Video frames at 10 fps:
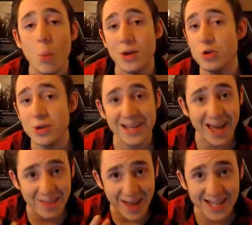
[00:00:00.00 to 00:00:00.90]
when you can
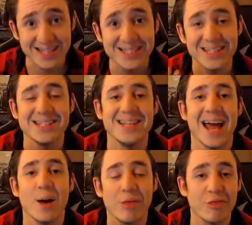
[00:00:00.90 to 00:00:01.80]
get that instant
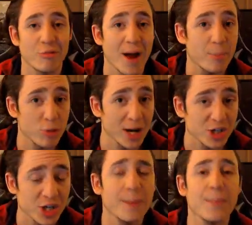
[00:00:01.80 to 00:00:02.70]
down threat
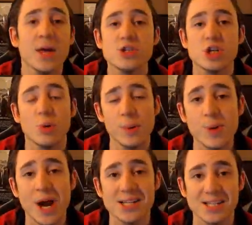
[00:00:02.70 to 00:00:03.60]
pressure. So you want to be
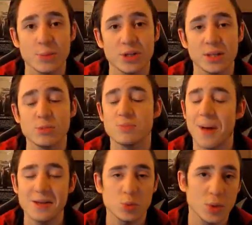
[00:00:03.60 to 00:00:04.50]
practicing with them, just
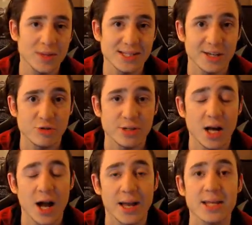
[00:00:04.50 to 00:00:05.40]
bounce between the stationary
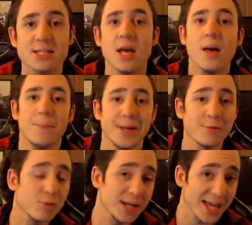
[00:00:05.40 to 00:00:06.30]
targets,
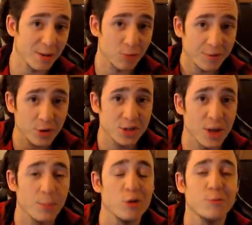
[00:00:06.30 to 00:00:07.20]
being really, again, really focused on
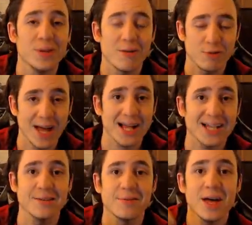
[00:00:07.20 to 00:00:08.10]
that movement, that
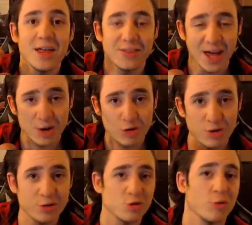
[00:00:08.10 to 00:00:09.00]
reactive, that
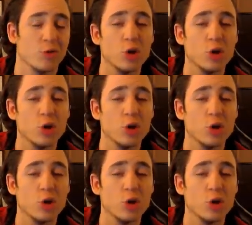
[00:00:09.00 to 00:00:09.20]
sort of